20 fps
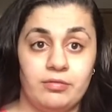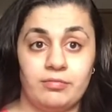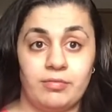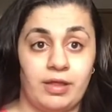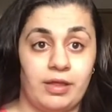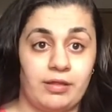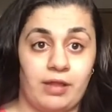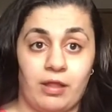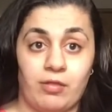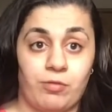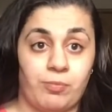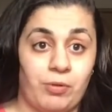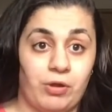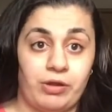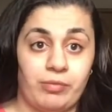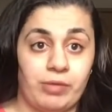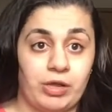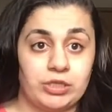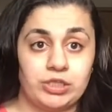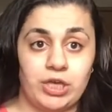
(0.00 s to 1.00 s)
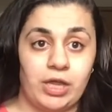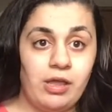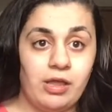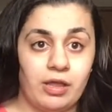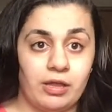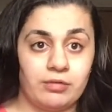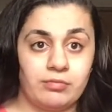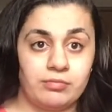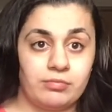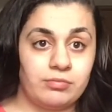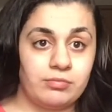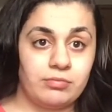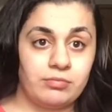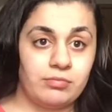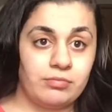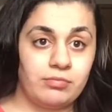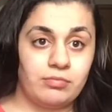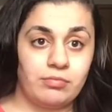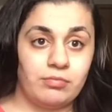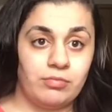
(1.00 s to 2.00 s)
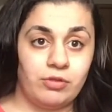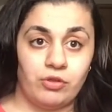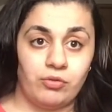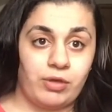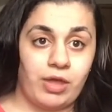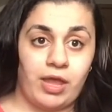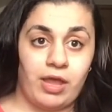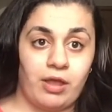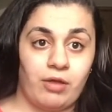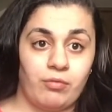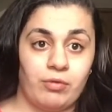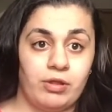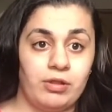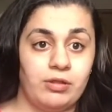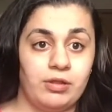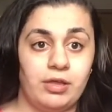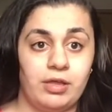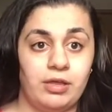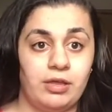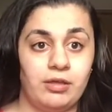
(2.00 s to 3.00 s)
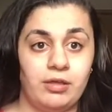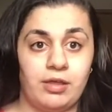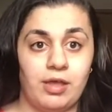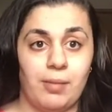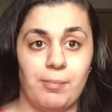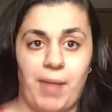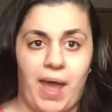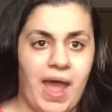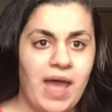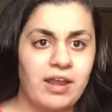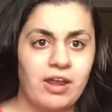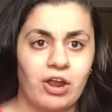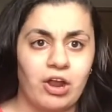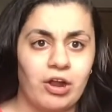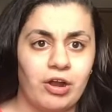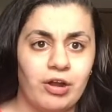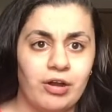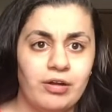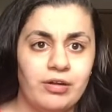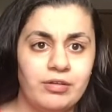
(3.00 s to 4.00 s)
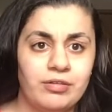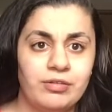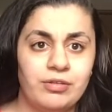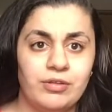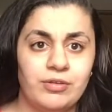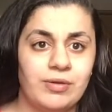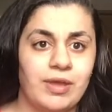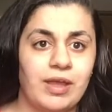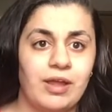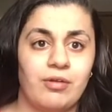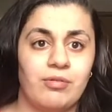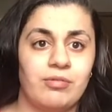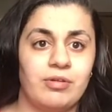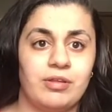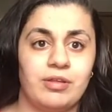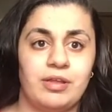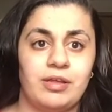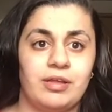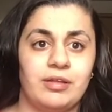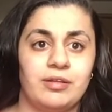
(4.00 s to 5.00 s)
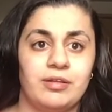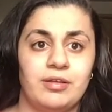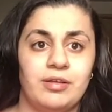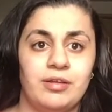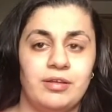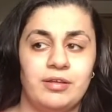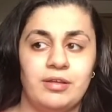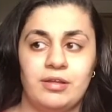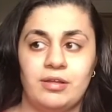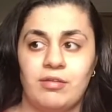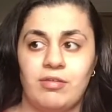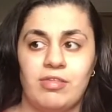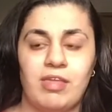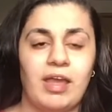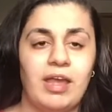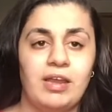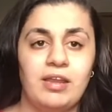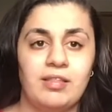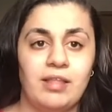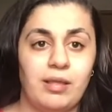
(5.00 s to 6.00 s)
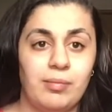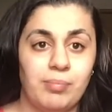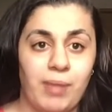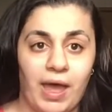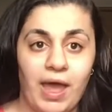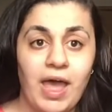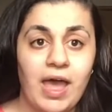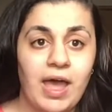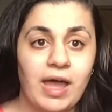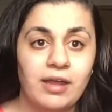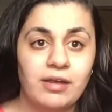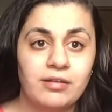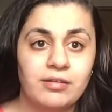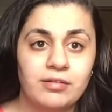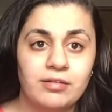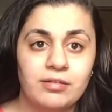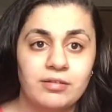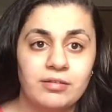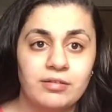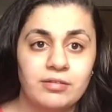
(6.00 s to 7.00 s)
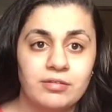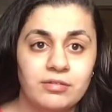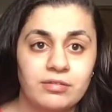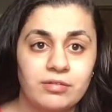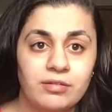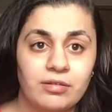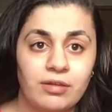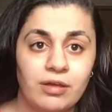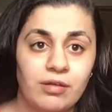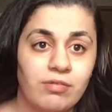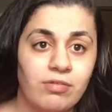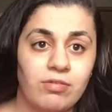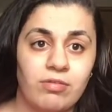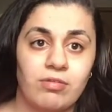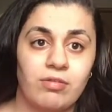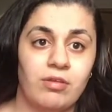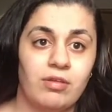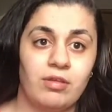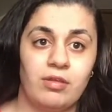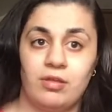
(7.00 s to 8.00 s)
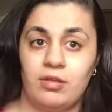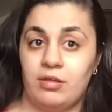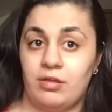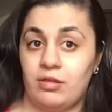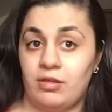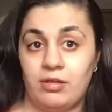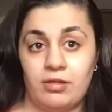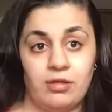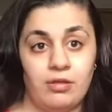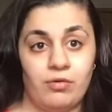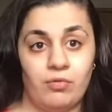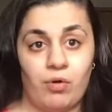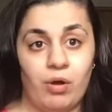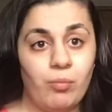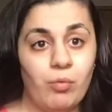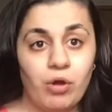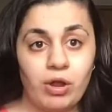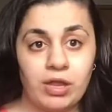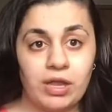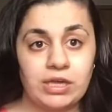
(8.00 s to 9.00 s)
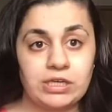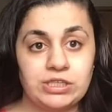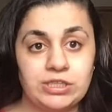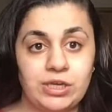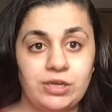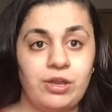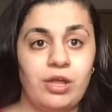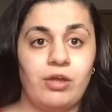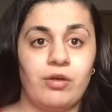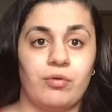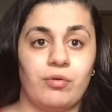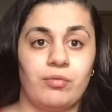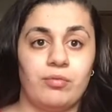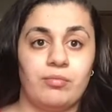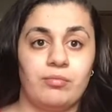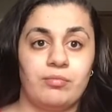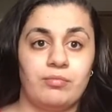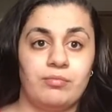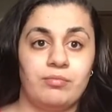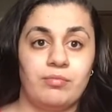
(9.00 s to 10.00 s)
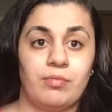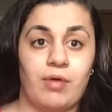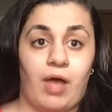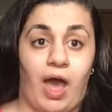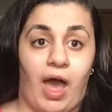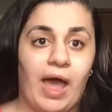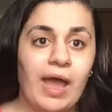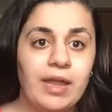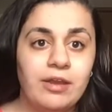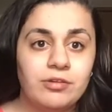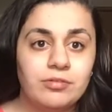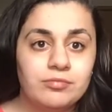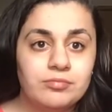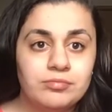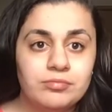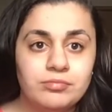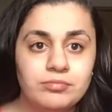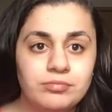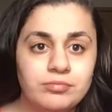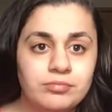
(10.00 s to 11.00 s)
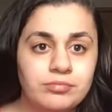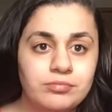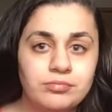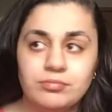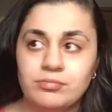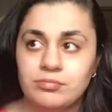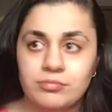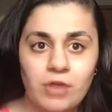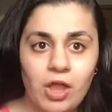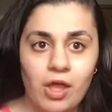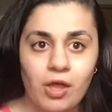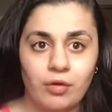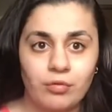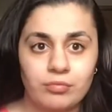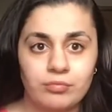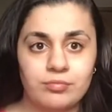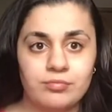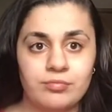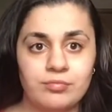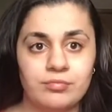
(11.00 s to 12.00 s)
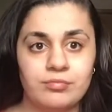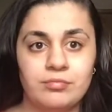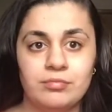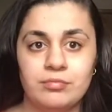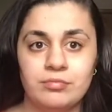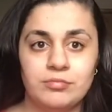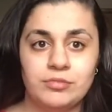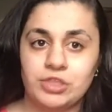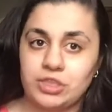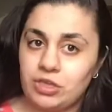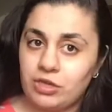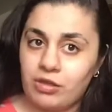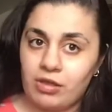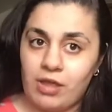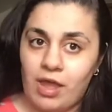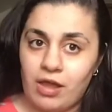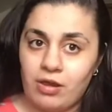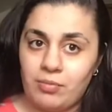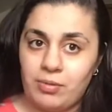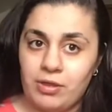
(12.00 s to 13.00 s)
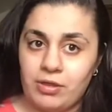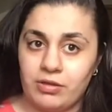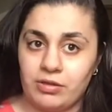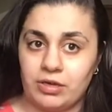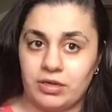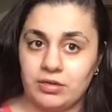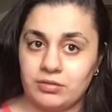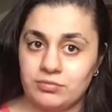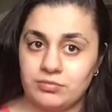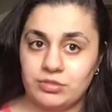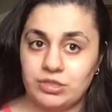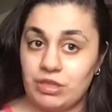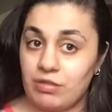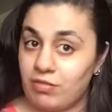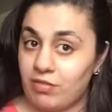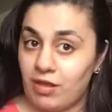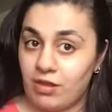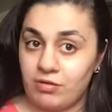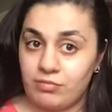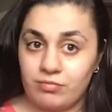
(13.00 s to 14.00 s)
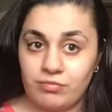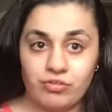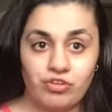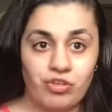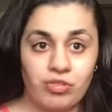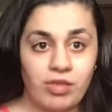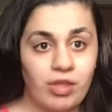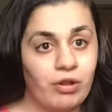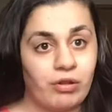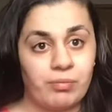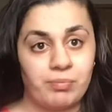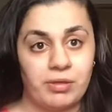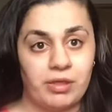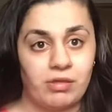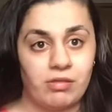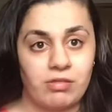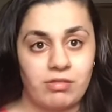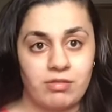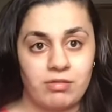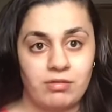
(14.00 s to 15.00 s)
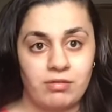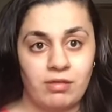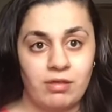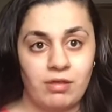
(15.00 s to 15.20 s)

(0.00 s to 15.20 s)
like that's pretty much it. You can't really get mad at her. You can't really say anything bad, because what more can she do? Hide? No. She took accountability. She said her piece.